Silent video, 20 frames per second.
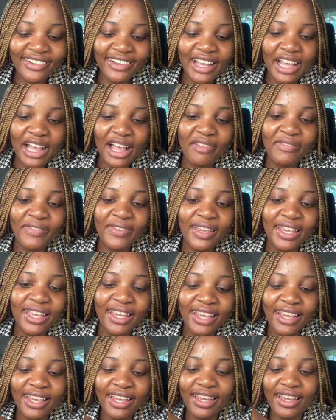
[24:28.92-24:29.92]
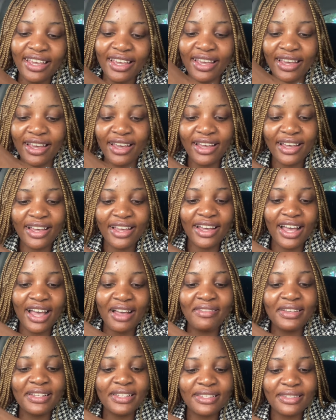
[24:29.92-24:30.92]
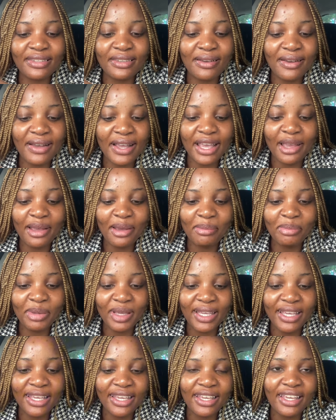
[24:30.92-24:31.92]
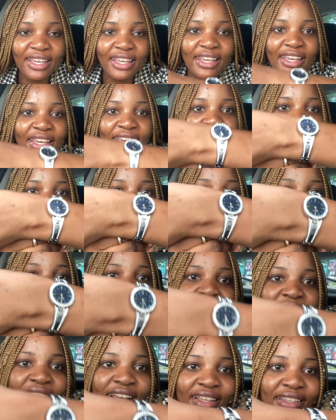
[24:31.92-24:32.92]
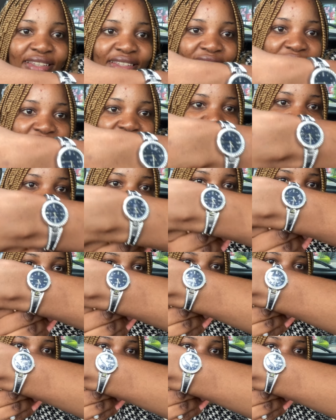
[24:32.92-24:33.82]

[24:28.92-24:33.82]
happy! I was so happy. So he got me